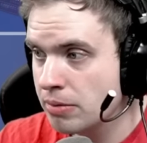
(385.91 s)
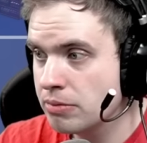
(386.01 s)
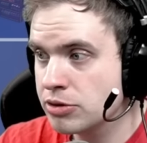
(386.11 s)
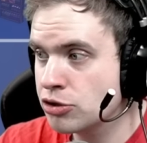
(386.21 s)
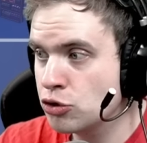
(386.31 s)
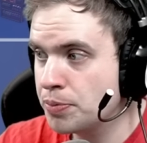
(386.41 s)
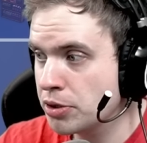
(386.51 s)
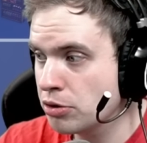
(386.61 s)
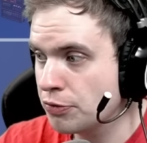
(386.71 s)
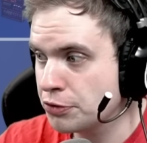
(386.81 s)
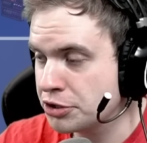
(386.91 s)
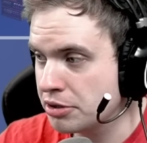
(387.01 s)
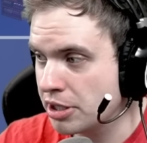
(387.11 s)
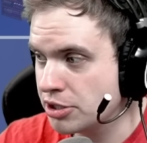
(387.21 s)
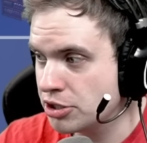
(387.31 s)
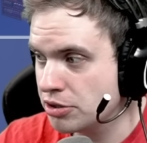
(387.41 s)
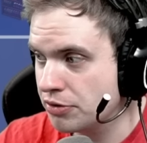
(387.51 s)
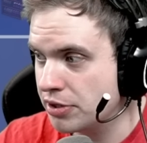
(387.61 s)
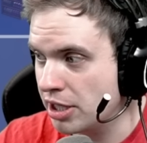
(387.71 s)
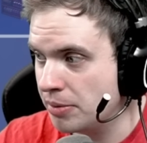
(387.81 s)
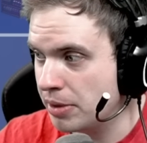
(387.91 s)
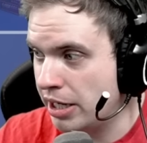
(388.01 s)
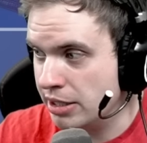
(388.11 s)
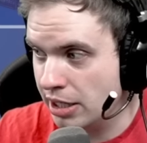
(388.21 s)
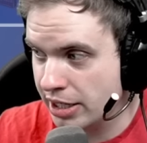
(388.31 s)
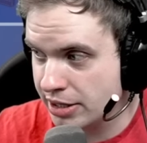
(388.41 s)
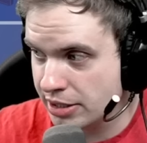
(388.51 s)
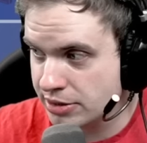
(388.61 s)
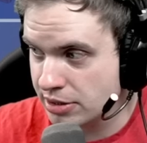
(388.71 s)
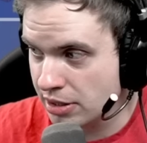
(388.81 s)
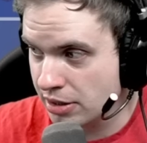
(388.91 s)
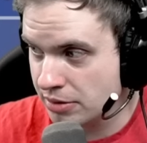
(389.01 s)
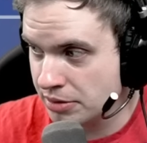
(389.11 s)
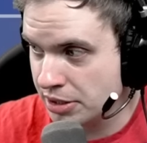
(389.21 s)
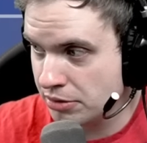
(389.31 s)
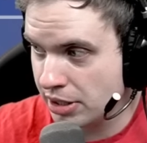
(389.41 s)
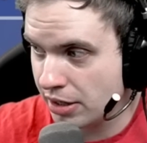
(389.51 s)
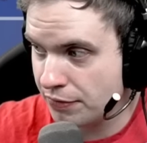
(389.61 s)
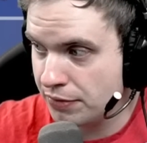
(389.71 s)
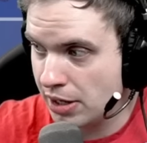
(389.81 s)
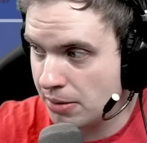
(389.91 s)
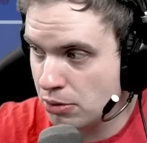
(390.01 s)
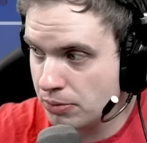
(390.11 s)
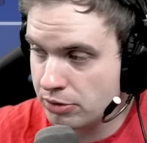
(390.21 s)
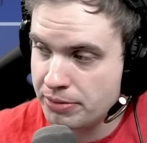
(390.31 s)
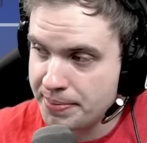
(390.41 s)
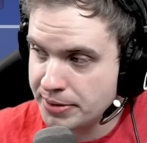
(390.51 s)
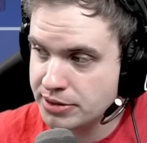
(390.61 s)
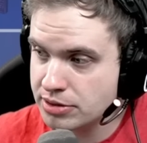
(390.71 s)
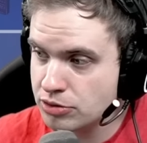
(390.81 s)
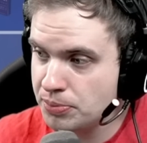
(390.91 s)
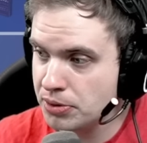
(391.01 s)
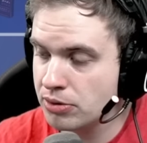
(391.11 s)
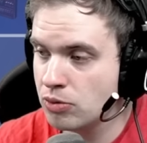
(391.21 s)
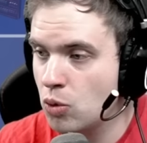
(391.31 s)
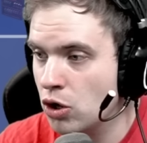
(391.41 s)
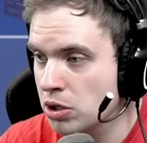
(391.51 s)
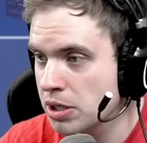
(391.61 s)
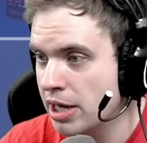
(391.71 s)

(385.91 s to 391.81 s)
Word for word: super good for celestial theme. I like that little, like, a flower with ribbons to put on a wall.